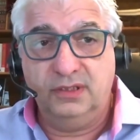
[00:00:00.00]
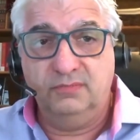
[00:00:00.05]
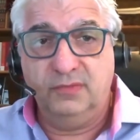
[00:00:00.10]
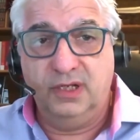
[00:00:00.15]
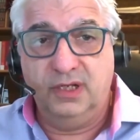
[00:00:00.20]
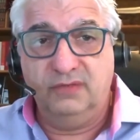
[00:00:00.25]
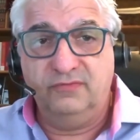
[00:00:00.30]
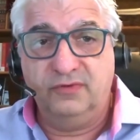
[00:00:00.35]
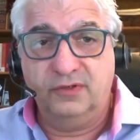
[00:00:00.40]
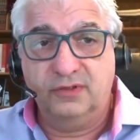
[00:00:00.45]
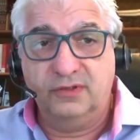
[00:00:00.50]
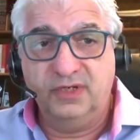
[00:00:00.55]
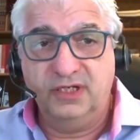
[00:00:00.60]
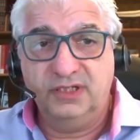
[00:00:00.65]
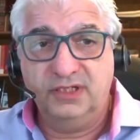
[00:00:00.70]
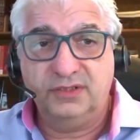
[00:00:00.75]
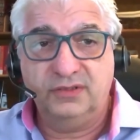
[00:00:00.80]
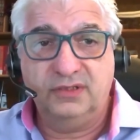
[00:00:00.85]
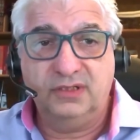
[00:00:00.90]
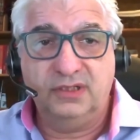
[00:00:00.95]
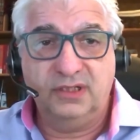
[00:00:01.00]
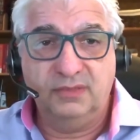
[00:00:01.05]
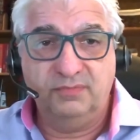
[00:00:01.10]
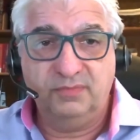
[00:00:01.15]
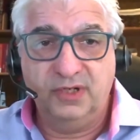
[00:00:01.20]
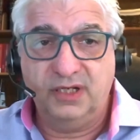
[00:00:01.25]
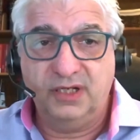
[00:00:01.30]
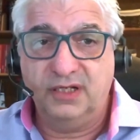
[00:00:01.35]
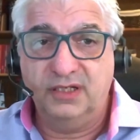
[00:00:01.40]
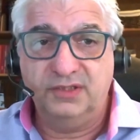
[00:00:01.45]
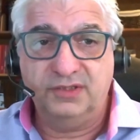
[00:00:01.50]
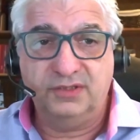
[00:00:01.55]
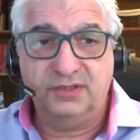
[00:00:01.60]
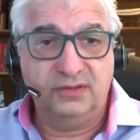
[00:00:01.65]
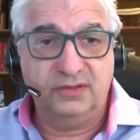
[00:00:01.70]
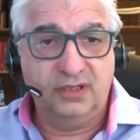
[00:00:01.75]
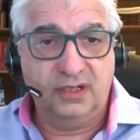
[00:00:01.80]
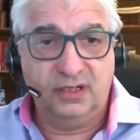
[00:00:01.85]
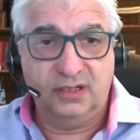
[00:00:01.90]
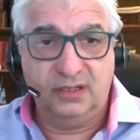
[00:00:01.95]
information and application
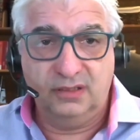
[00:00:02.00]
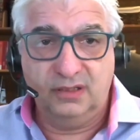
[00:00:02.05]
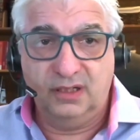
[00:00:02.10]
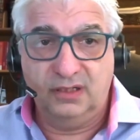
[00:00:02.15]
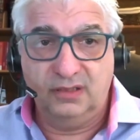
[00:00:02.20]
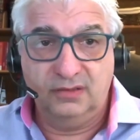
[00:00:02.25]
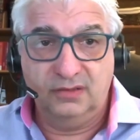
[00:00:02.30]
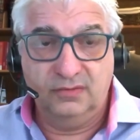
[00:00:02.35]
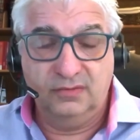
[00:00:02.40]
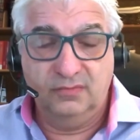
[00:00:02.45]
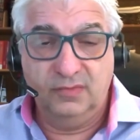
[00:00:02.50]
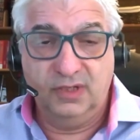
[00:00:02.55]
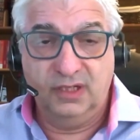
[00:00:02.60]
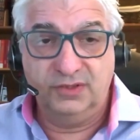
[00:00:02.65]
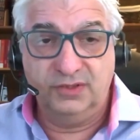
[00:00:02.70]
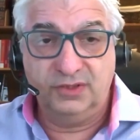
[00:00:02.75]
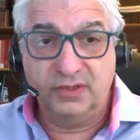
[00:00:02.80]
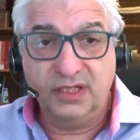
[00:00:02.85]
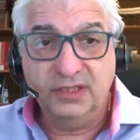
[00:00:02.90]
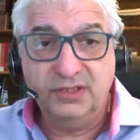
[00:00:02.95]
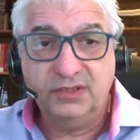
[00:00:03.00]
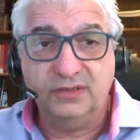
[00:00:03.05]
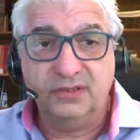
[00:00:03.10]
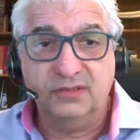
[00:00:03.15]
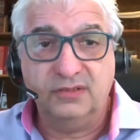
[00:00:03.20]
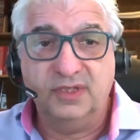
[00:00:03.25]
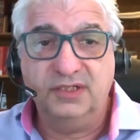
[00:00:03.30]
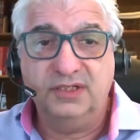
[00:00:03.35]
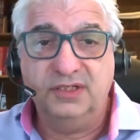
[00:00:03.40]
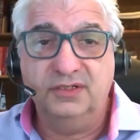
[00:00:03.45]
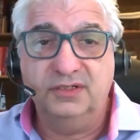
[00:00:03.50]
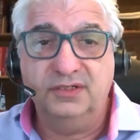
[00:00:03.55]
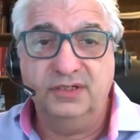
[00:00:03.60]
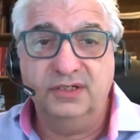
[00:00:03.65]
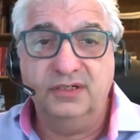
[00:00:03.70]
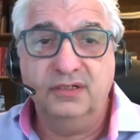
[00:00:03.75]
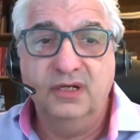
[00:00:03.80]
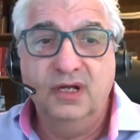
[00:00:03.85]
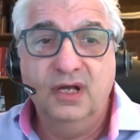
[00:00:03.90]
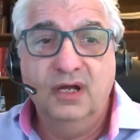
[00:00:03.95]
and educational
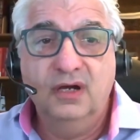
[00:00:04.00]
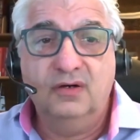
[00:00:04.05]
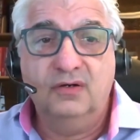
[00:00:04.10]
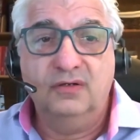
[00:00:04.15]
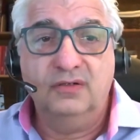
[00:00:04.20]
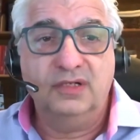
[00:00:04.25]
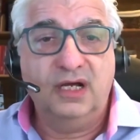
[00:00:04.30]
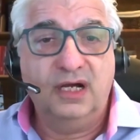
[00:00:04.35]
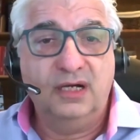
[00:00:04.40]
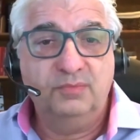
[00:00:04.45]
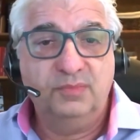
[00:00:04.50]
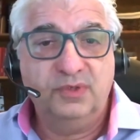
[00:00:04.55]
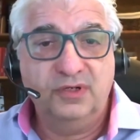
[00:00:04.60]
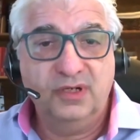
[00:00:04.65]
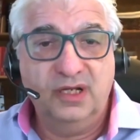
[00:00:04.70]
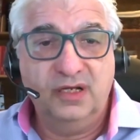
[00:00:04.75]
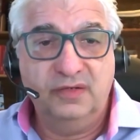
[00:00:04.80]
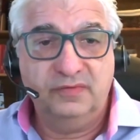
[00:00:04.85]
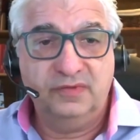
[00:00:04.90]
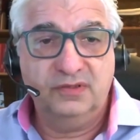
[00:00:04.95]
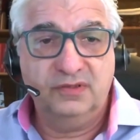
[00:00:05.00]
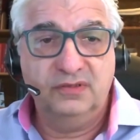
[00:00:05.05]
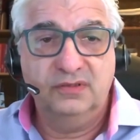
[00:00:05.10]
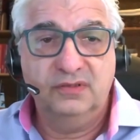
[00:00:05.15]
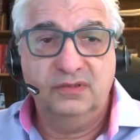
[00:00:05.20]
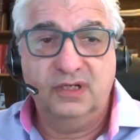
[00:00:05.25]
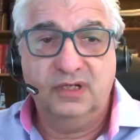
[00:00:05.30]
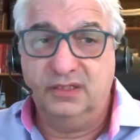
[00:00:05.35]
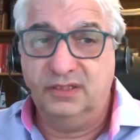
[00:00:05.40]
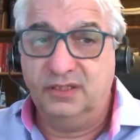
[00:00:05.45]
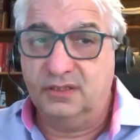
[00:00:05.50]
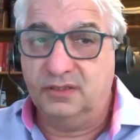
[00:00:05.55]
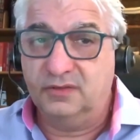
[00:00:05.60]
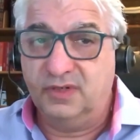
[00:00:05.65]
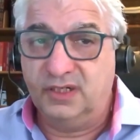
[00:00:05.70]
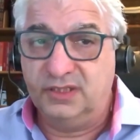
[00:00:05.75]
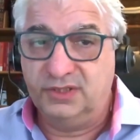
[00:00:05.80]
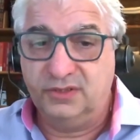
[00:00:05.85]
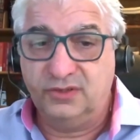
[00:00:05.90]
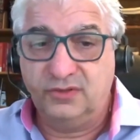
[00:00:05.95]
material on upper level
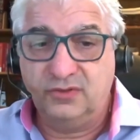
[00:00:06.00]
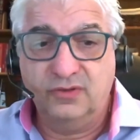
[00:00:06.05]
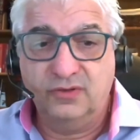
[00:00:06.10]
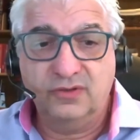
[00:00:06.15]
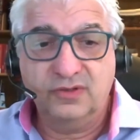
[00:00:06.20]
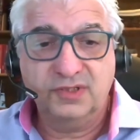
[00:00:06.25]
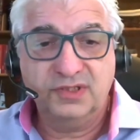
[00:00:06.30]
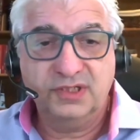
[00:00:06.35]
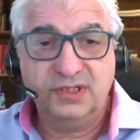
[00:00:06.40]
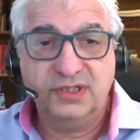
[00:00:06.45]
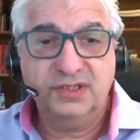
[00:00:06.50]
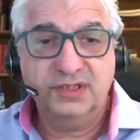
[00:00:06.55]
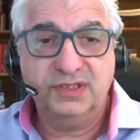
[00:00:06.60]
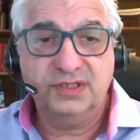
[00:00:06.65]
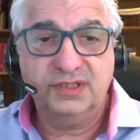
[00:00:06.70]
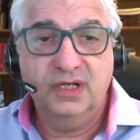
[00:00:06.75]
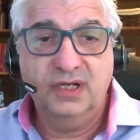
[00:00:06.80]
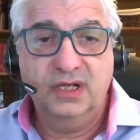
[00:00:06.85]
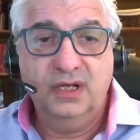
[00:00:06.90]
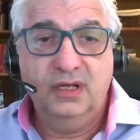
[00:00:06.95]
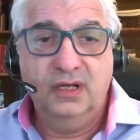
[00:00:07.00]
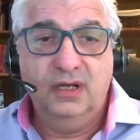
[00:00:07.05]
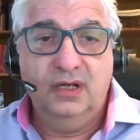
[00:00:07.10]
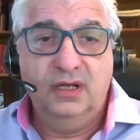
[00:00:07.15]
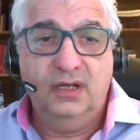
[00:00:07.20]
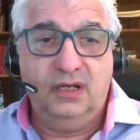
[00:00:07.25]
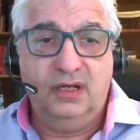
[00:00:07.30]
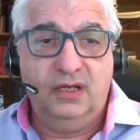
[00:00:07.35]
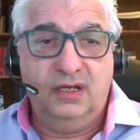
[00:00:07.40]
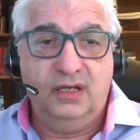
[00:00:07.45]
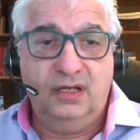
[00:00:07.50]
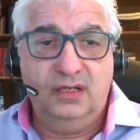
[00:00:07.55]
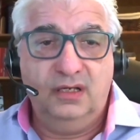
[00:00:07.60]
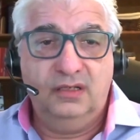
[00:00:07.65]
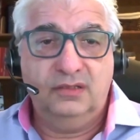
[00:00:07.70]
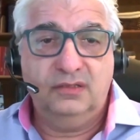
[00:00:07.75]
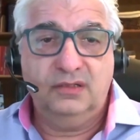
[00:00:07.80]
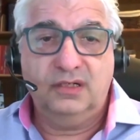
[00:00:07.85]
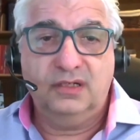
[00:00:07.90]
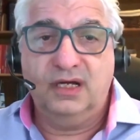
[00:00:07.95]
undergraduate courses,
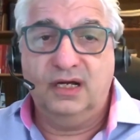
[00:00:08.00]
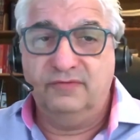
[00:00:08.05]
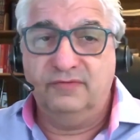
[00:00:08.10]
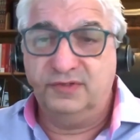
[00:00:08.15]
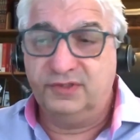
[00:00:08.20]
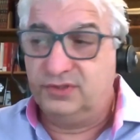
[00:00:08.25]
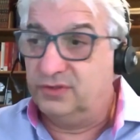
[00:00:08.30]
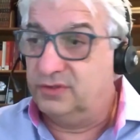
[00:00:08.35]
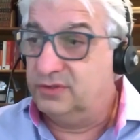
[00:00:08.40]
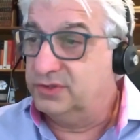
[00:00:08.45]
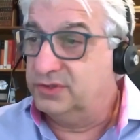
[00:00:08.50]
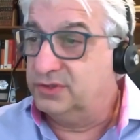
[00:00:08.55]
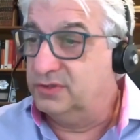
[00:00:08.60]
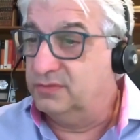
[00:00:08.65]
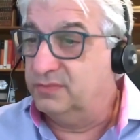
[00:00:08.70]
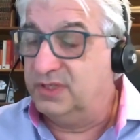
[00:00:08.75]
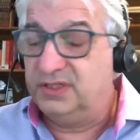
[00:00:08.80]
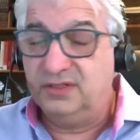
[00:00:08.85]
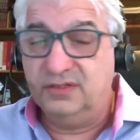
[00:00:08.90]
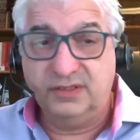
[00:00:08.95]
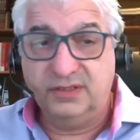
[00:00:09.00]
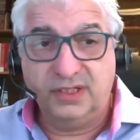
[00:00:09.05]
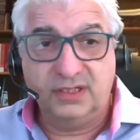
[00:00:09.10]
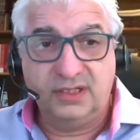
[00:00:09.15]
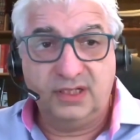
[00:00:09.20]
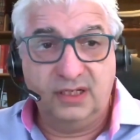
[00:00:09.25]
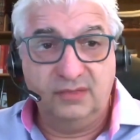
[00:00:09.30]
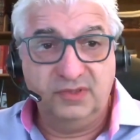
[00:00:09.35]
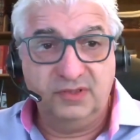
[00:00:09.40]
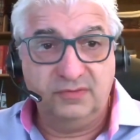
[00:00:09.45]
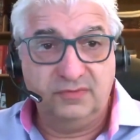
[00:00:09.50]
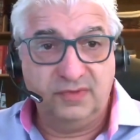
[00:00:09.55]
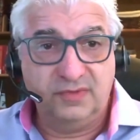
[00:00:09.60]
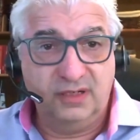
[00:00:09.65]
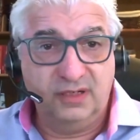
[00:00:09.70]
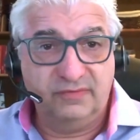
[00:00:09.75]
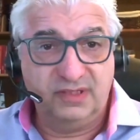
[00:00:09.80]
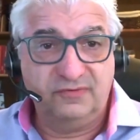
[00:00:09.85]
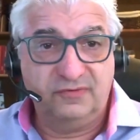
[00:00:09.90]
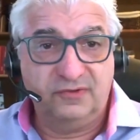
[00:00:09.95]
and covers also material that can be
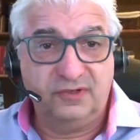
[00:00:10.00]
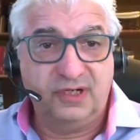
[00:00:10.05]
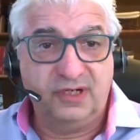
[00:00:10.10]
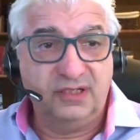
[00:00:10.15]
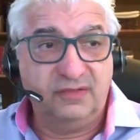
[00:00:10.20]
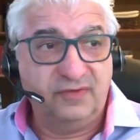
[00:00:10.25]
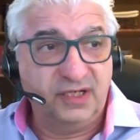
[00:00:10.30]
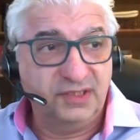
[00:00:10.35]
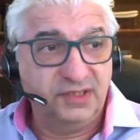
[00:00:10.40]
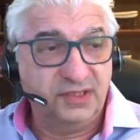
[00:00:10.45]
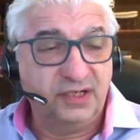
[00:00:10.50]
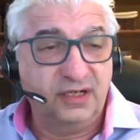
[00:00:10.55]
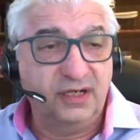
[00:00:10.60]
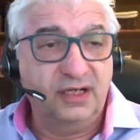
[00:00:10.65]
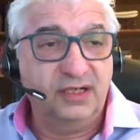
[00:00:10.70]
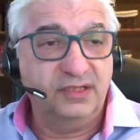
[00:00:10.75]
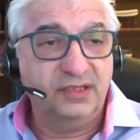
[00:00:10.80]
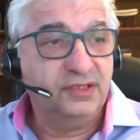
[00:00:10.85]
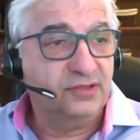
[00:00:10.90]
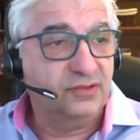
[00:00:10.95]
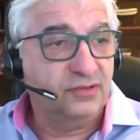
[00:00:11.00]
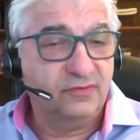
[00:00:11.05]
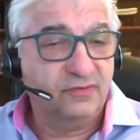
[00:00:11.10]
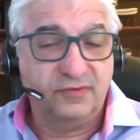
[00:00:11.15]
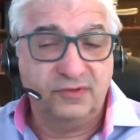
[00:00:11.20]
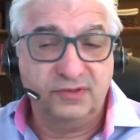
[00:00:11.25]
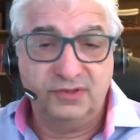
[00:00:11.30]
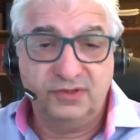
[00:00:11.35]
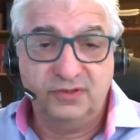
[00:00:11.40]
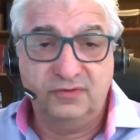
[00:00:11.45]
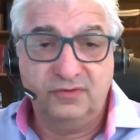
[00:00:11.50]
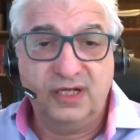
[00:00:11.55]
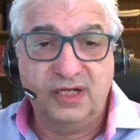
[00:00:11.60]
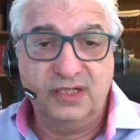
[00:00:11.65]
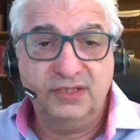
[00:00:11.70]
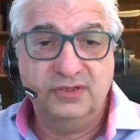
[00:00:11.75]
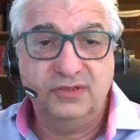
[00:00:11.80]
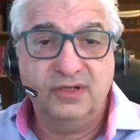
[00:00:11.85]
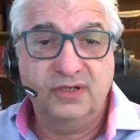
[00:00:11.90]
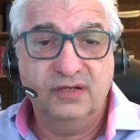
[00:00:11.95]
relevant for advanced classes or for
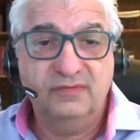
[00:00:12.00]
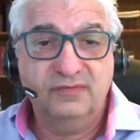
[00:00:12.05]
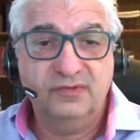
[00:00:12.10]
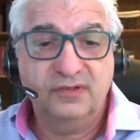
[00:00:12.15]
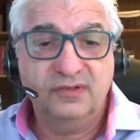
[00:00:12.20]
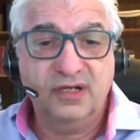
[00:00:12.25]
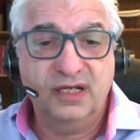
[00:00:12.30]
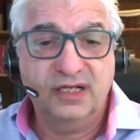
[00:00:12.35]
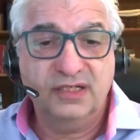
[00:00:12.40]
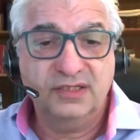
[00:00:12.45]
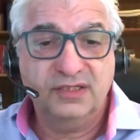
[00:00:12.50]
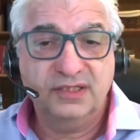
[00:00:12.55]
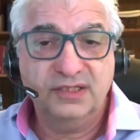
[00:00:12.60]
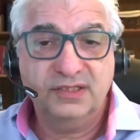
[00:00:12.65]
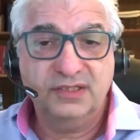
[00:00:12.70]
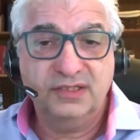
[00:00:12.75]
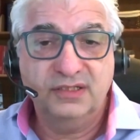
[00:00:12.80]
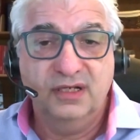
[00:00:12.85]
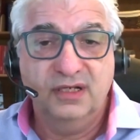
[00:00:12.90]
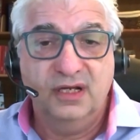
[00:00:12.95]
graduate level classes.